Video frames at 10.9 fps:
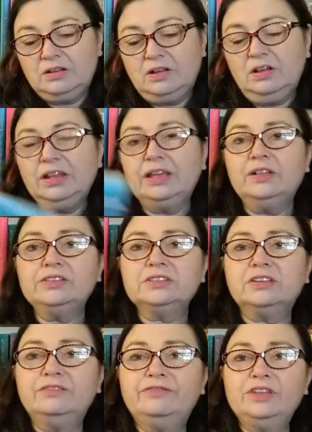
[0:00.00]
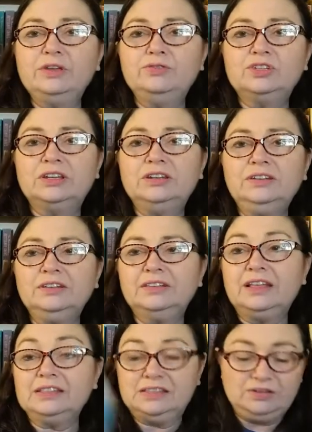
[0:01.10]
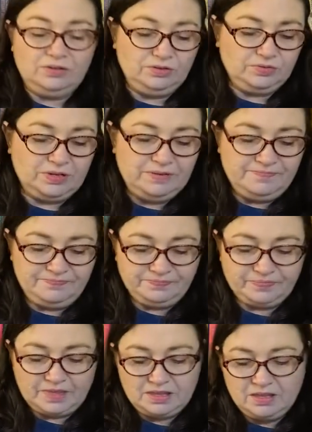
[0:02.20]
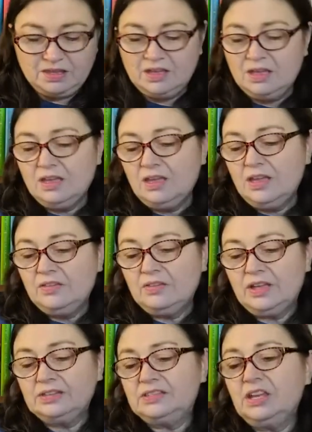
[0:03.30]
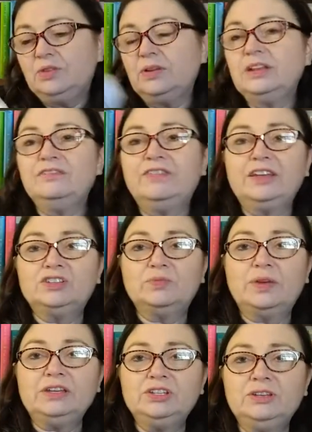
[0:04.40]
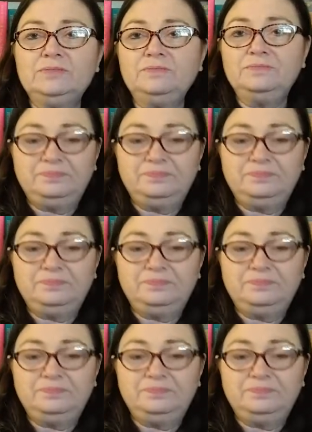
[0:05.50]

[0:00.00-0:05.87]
All Else Confusion, that's an old one. A Secret Infatuation,